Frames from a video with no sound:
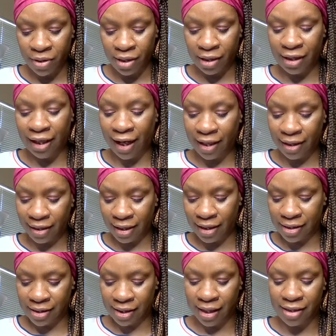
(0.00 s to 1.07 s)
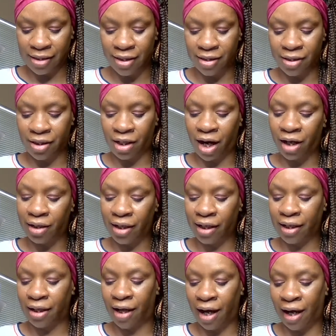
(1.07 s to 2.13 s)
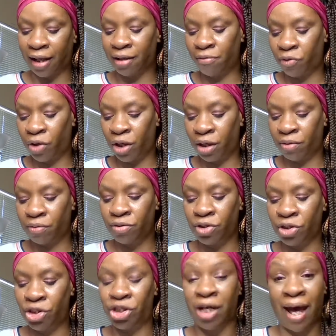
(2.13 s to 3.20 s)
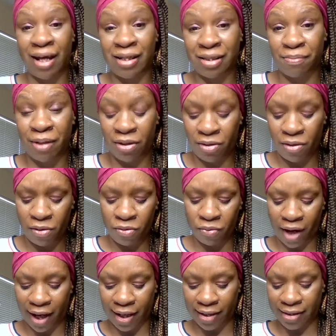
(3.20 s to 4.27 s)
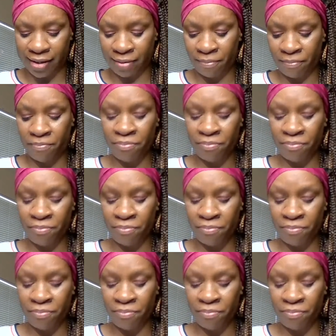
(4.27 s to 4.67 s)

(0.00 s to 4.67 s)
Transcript: lightly seasoned garlic and olive oil jasmine rice.